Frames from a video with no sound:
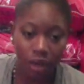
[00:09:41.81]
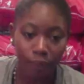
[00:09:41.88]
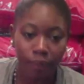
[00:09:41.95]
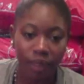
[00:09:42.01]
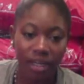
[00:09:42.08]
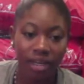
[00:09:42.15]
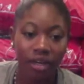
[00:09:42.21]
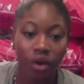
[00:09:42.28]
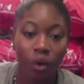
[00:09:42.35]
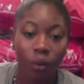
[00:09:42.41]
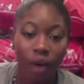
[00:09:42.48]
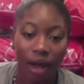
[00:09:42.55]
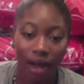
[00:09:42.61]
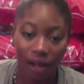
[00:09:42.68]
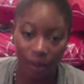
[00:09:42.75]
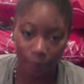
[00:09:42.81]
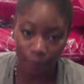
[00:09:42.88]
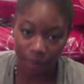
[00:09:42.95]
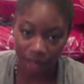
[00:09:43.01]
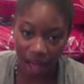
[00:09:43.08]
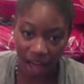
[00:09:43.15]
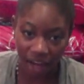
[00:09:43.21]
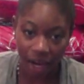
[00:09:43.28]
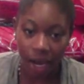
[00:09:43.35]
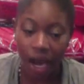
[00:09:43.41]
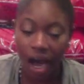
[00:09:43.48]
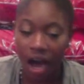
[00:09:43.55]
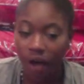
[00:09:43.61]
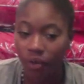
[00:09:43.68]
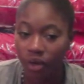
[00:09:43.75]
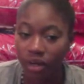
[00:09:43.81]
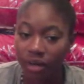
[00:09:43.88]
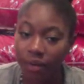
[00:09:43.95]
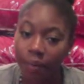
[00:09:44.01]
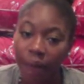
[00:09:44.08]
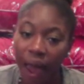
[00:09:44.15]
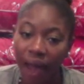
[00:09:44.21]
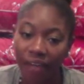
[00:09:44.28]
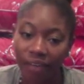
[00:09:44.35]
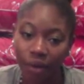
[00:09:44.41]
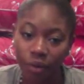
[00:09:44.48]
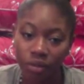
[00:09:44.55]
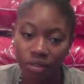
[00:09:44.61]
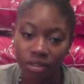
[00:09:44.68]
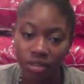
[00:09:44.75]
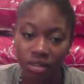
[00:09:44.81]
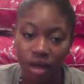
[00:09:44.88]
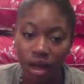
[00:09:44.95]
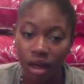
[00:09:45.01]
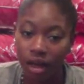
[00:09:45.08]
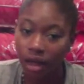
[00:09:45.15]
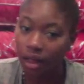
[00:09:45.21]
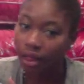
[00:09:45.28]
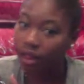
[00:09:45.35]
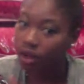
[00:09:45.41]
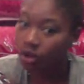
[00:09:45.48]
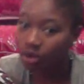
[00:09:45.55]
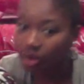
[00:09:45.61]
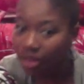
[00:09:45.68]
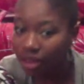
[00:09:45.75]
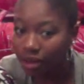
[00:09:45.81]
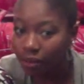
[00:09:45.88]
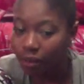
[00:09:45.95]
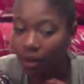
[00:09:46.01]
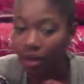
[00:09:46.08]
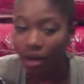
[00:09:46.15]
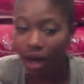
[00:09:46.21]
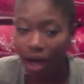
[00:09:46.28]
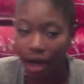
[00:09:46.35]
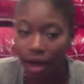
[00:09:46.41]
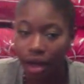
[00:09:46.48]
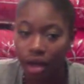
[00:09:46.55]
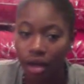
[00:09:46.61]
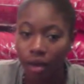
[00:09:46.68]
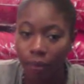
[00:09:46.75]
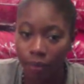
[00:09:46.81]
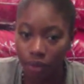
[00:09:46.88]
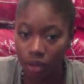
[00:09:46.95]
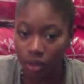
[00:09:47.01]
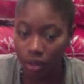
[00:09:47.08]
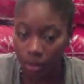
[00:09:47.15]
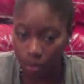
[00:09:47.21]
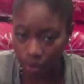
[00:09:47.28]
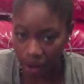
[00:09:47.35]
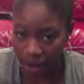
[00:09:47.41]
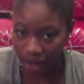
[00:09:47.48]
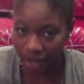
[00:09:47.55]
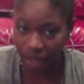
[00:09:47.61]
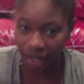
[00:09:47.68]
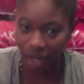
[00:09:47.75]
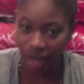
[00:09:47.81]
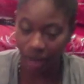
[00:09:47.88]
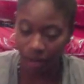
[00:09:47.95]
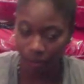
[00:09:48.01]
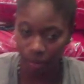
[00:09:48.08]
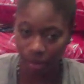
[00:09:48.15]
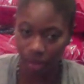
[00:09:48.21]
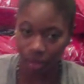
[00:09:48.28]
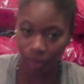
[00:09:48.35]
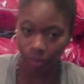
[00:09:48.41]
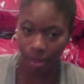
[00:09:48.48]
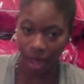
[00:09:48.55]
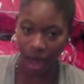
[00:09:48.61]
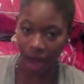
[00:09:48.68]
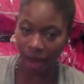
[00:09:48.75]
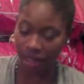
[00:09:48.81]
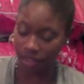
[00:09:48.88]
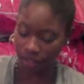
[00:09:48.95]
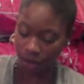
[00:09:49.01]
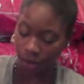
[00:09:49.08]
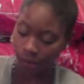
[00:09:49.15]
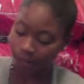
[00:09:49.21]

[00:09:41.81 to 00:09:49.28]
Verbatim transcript: pink, white, and black. I wanted a bag that was girly but not completely bright and not completely black. So